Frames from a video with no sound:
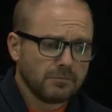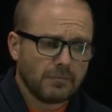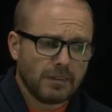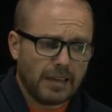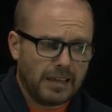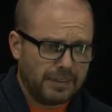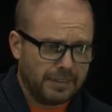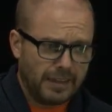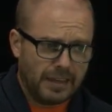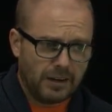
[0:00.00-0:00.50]

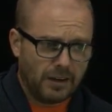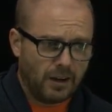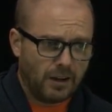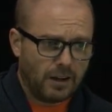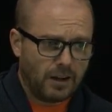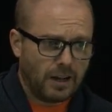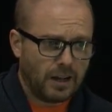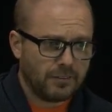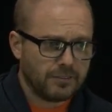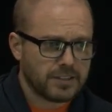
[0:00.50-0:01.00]
then
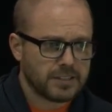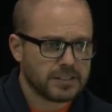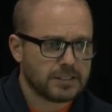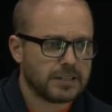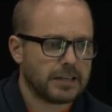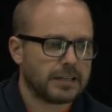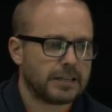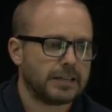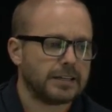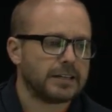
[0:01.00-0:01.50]

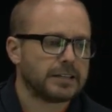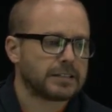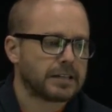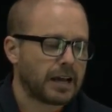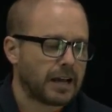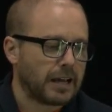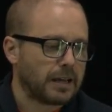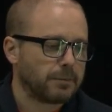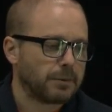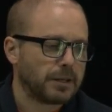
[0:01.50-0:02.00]
obviously at any
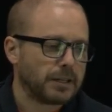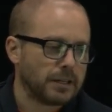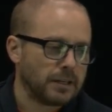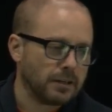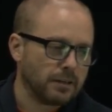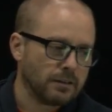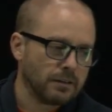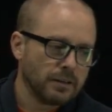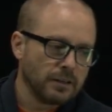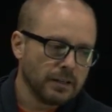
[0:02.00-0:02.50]
time in
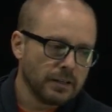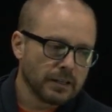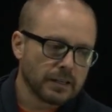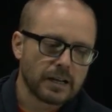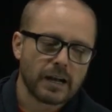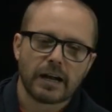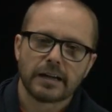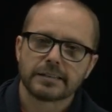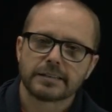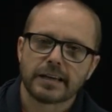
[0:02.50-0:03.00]
here,
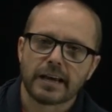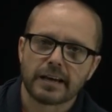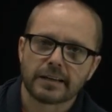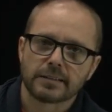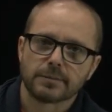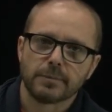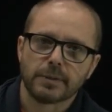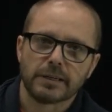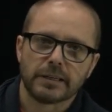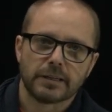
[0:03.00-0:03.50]

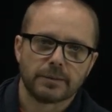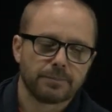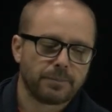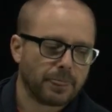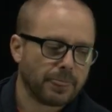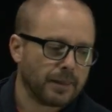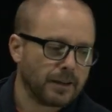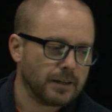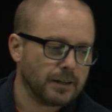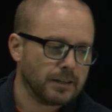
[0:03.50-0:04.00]
contact me.
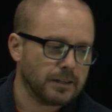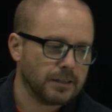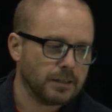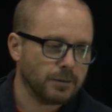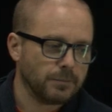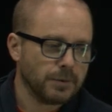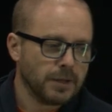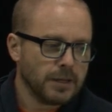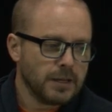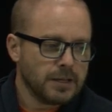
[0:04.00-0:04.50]

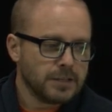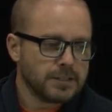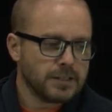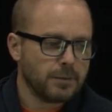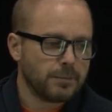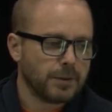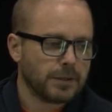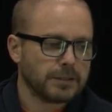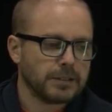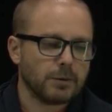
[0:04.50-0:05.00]

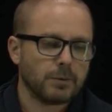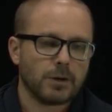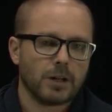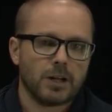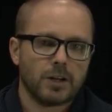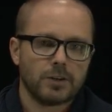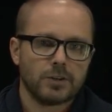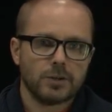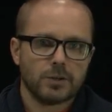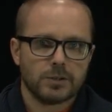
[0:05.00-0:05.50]
Typically what
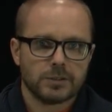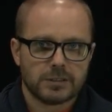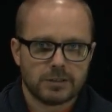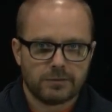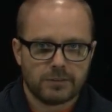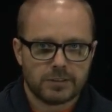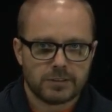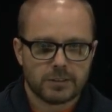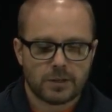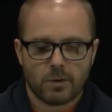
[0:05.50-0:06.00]
I'll do is,
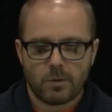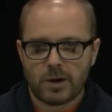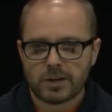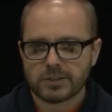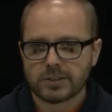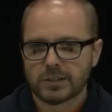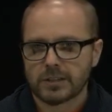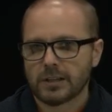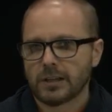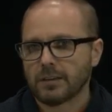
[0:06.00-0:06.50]
if it's a
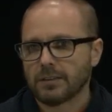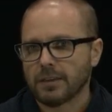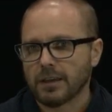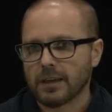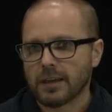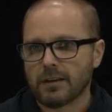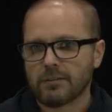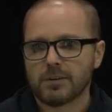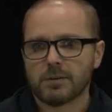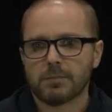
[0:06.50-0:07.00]
question I
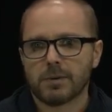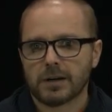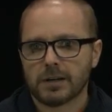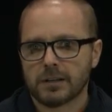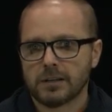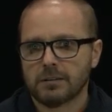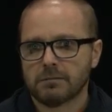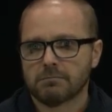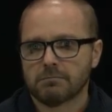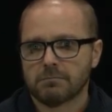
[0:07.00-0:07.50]
think
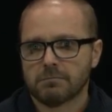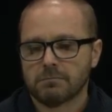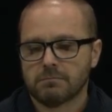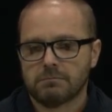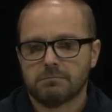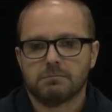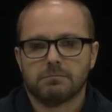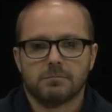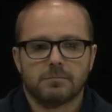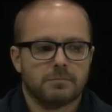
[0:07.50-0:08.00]
everybody
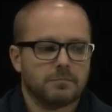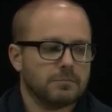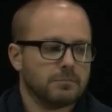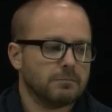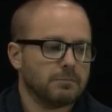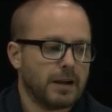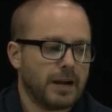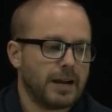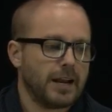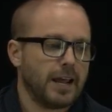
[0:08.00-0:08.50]

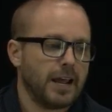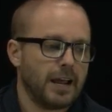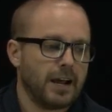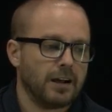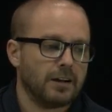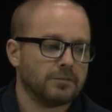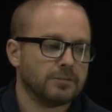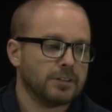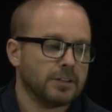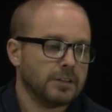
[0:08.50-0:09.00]
might
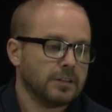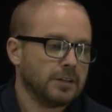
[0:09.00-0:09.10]
have,